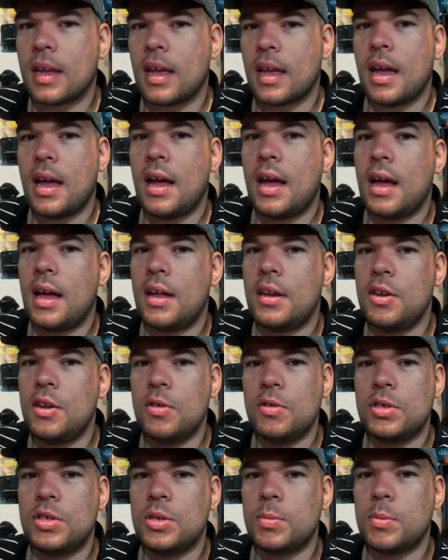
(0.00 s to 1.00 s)
Uh, new
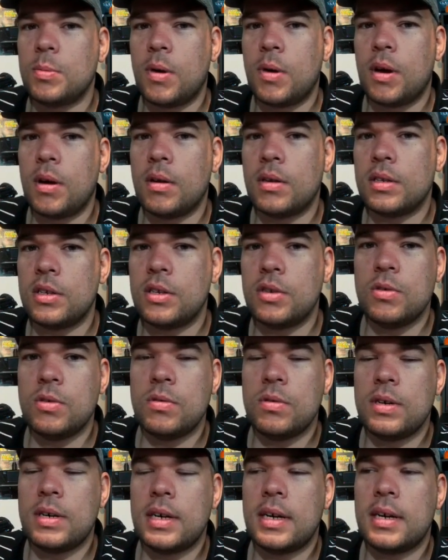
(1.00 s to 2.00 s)
Super new
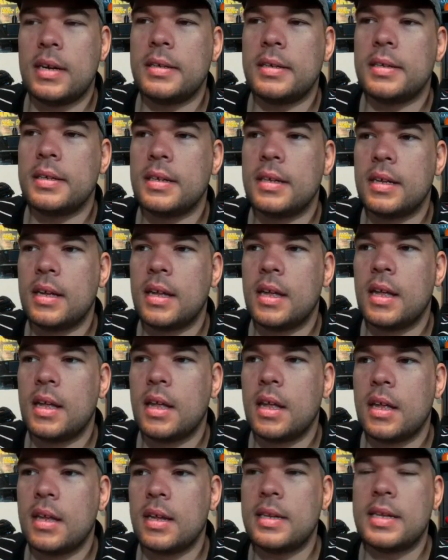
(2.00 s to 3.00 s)
uh,
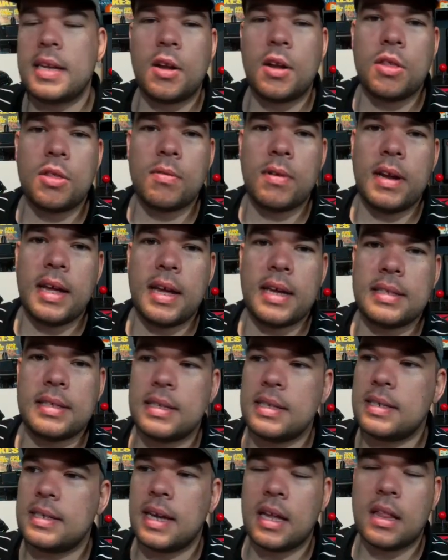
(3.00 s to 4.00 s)
Nintendo 3DS
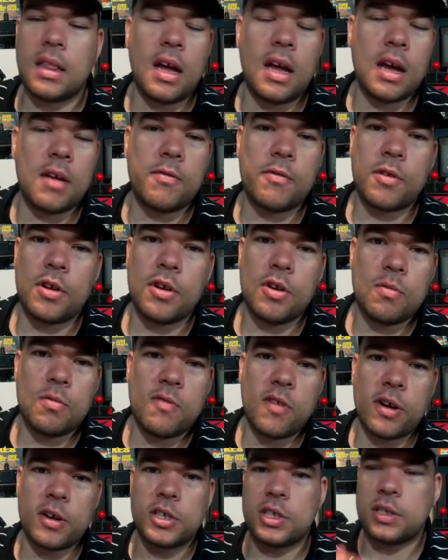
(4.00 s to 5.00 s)
didn't take long for a new
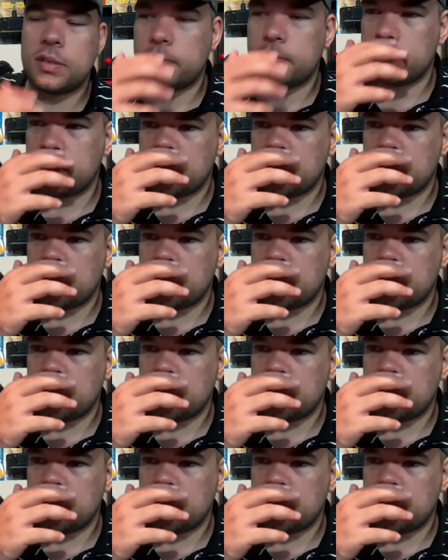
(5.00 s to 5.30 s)
version